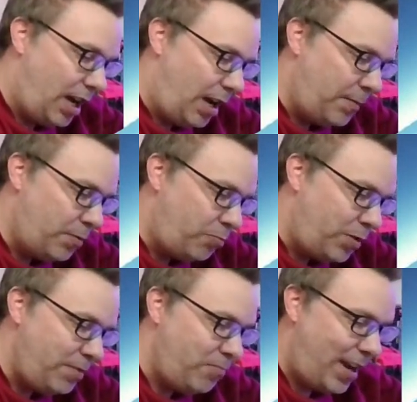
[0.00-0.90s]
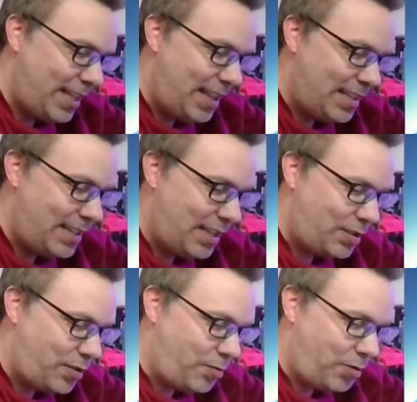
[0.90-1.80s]
I'm going to rewrite this
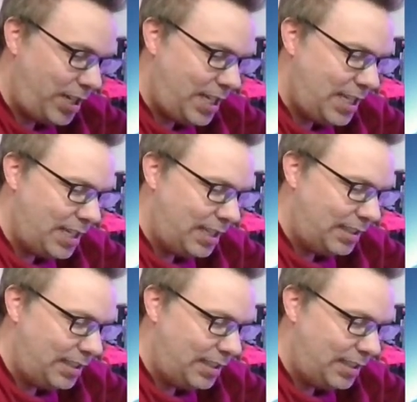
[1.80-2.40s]
as 3